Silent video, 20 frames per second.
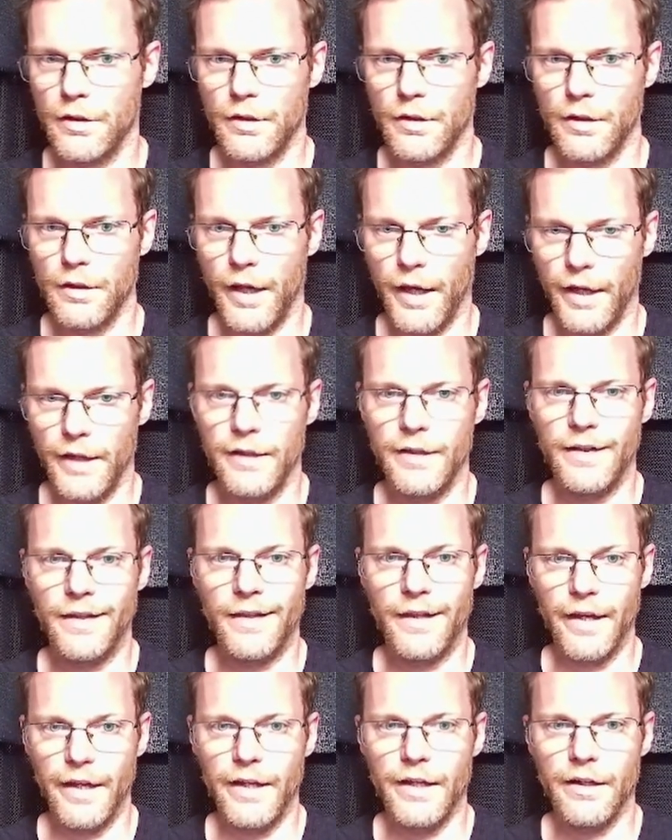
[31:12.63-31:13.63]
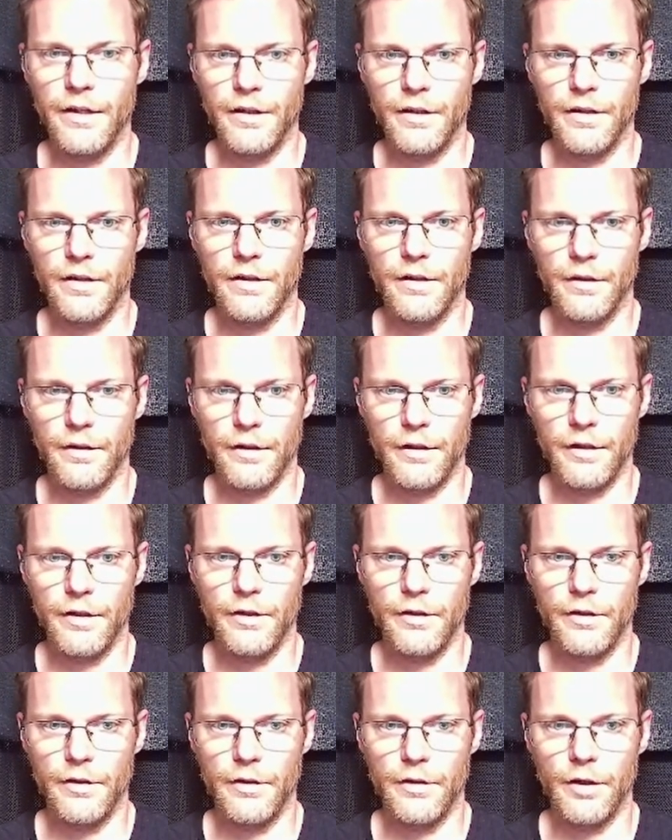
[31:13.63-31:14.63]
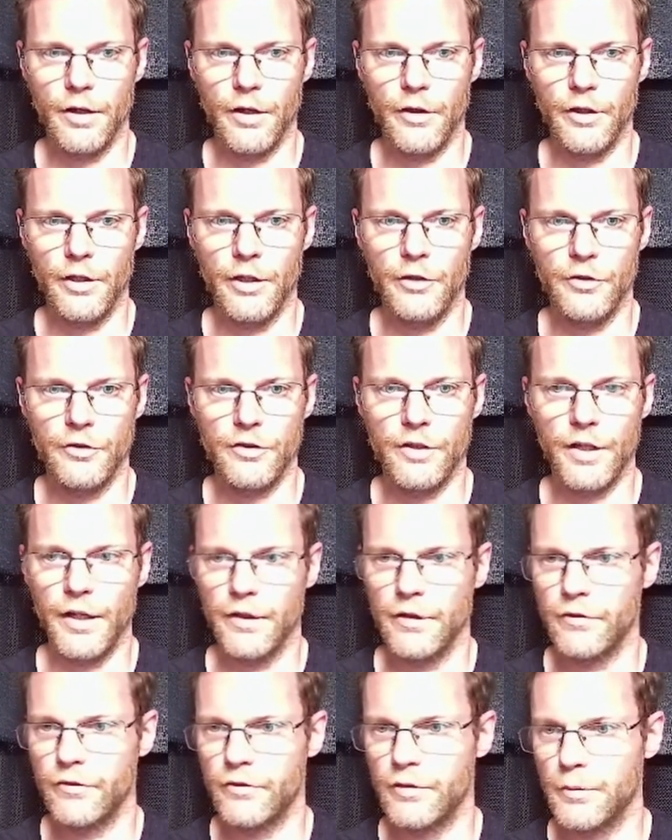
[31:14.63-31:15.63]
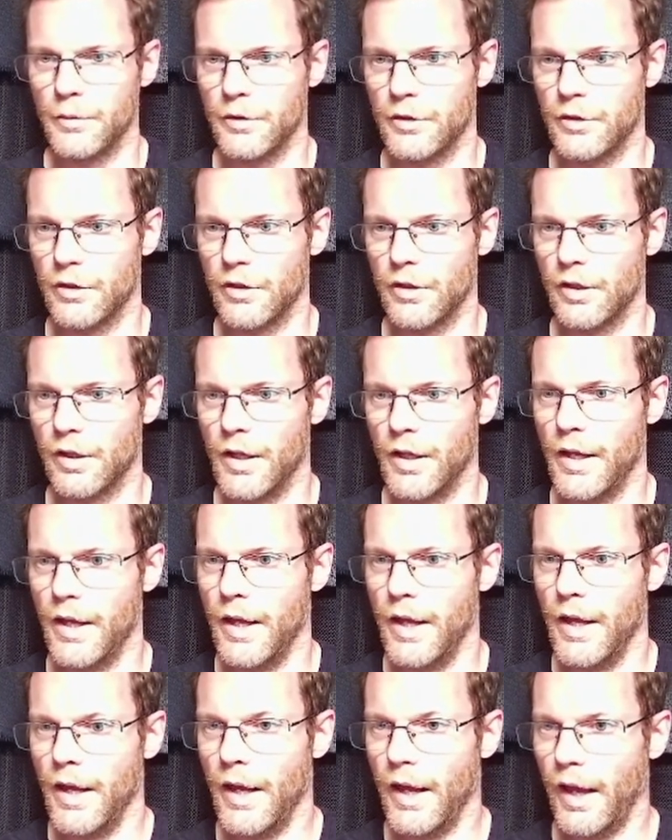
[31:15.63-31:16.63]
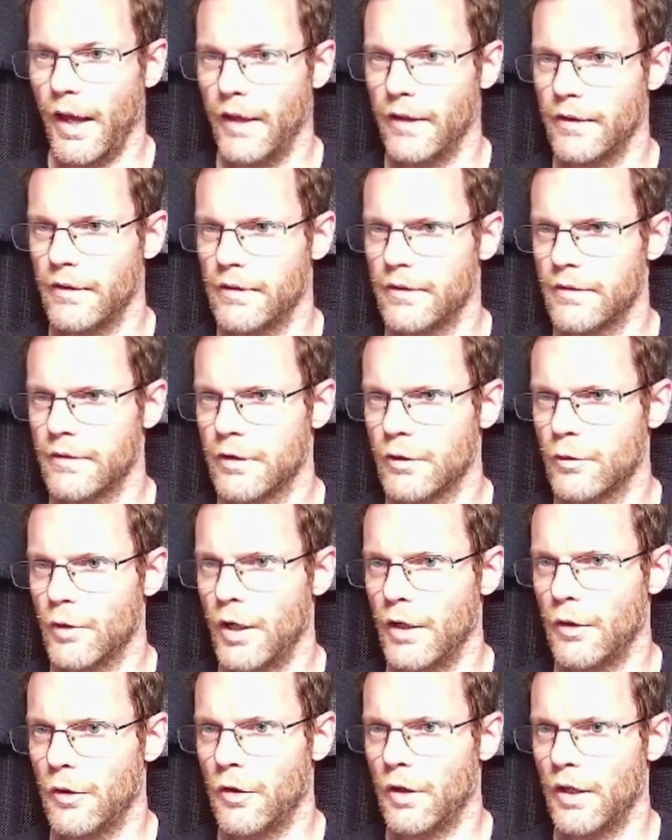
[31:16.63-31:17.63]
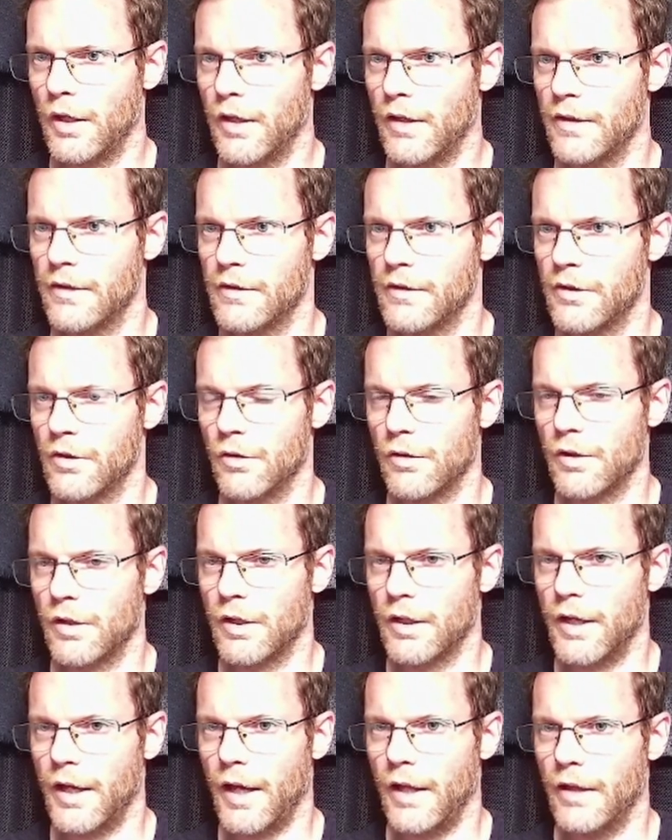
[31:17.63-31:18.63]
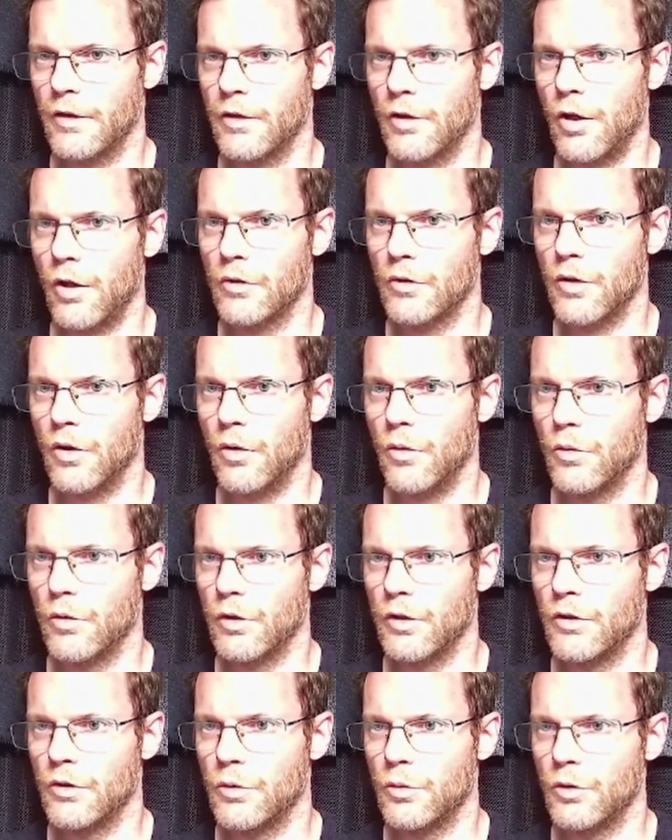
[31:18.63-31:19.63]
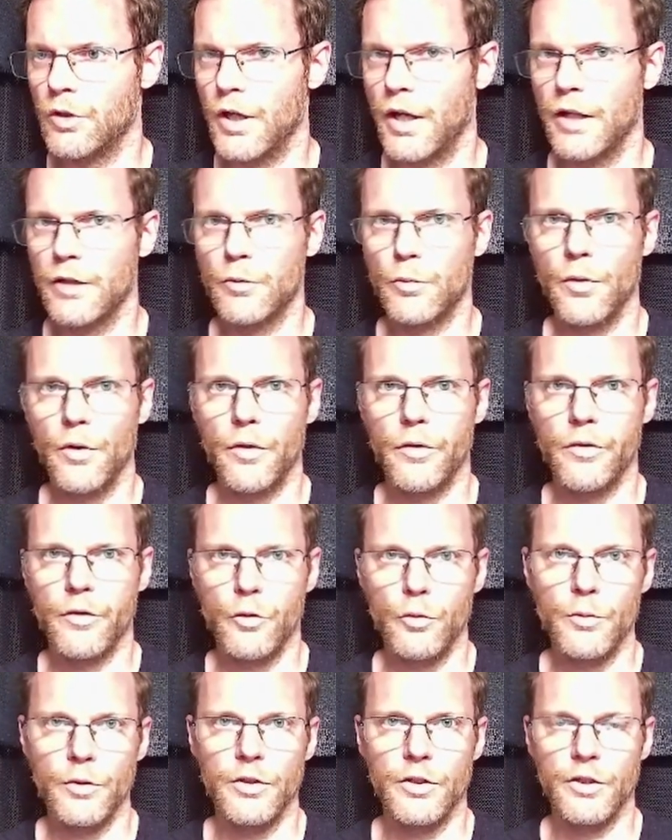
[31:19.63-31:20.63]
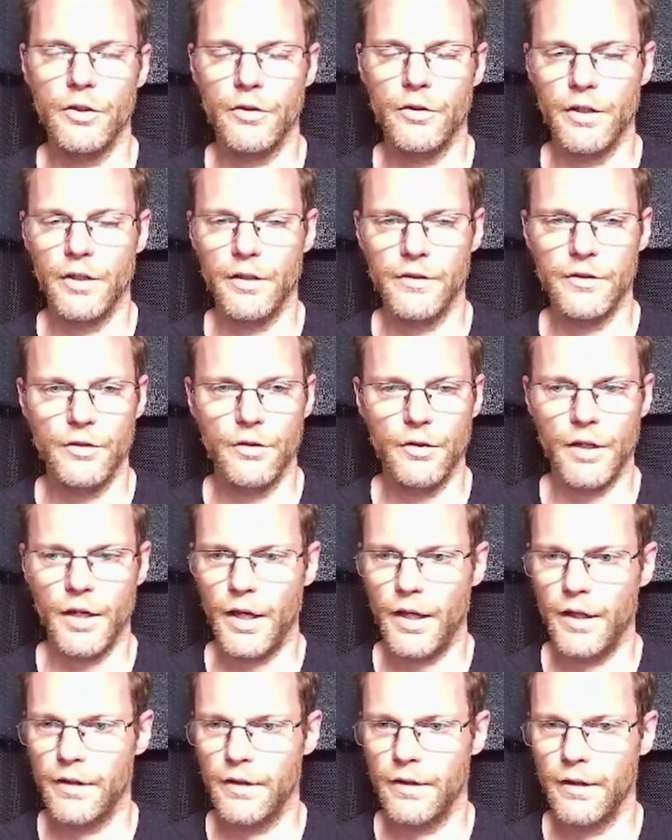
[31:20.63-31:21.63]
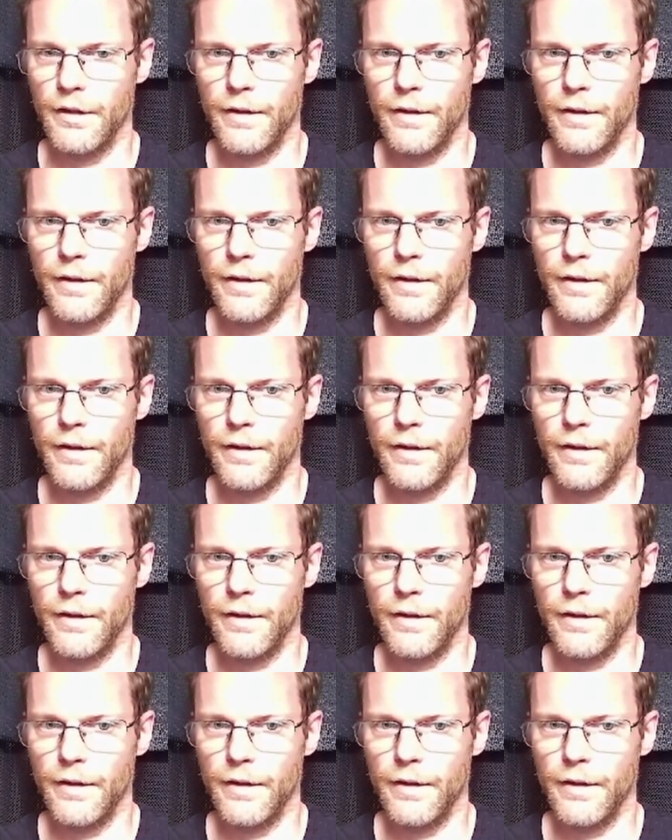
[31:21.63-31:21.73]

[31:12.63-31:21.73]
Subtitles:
any layer here on each side of the material. And the great thing is you cannot only do that with two materials. You can